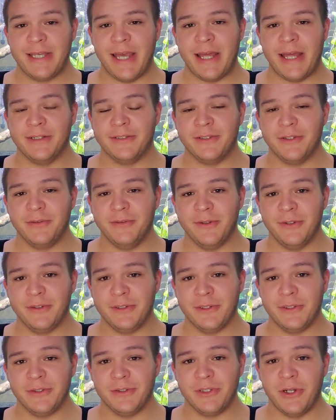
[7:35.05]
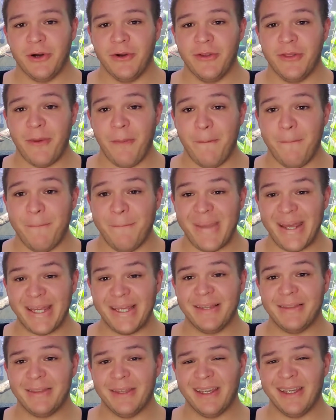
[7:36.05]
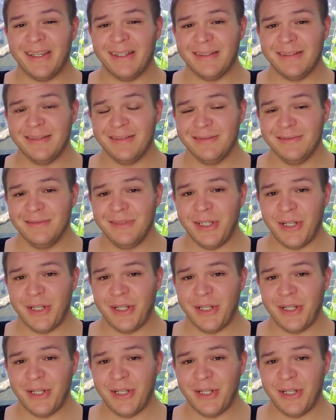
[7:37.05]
canister filters are the big thing.